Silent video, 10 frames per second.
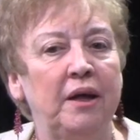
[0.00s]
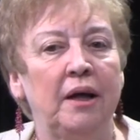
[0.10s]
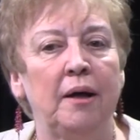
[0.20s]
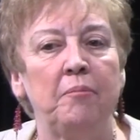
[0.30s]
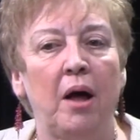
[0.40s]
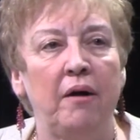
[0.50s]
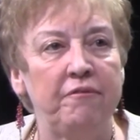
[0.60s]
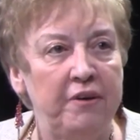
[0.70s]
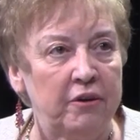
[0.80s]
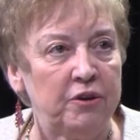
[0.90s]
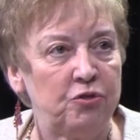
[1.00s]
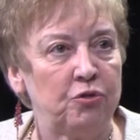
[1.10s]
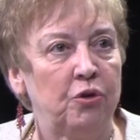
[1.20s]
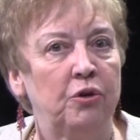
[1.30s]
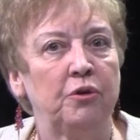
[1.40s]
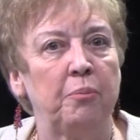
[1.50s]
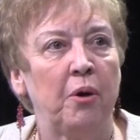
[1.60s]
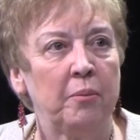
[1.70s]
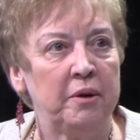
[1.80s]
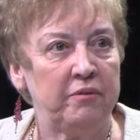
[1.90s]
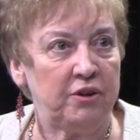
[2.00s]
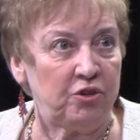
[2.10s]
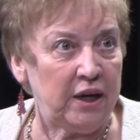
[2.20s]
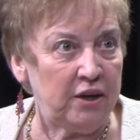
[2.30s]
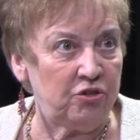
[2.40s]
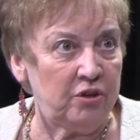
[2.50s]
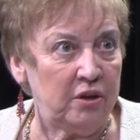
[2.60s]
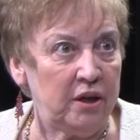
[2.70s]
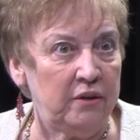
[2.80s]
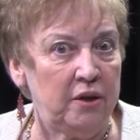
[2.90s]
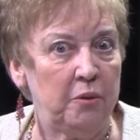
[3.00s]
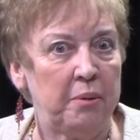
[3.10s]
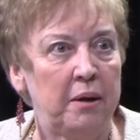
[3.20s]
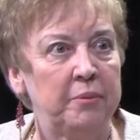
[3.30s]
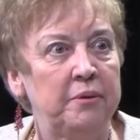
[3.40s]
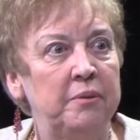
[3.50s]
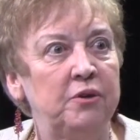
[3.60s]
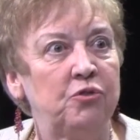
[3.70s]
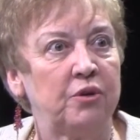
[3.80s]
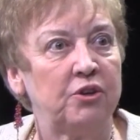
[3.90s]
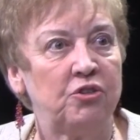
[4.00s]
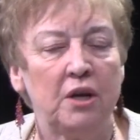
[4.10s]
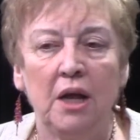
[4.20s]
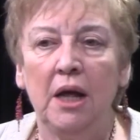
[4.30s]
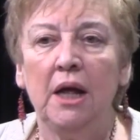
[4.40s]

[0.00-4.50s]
a very strong Department of Education in the Obama administration